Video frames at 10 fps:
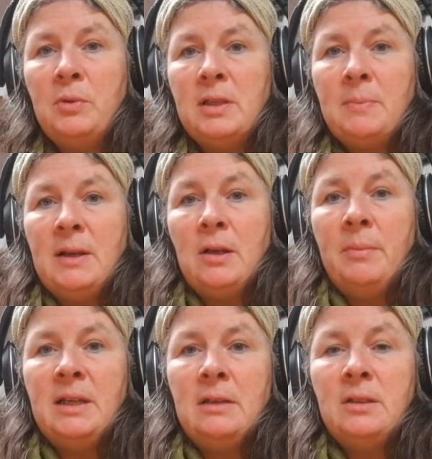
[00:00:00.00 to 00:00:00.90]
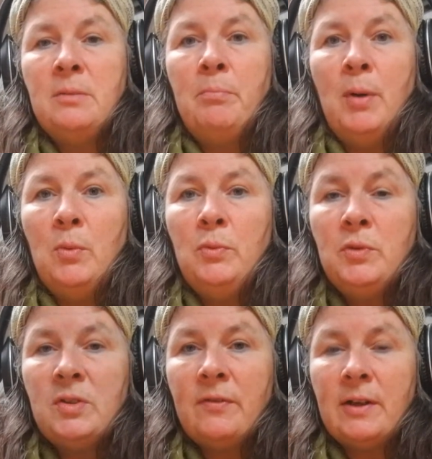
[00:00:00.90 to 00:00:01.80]
it's about coming down to the
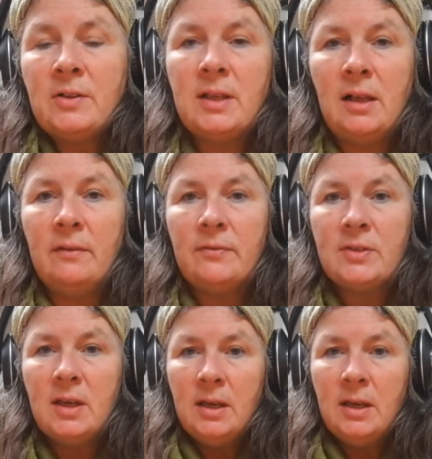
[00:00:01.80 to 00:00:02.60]
bones of ourselves,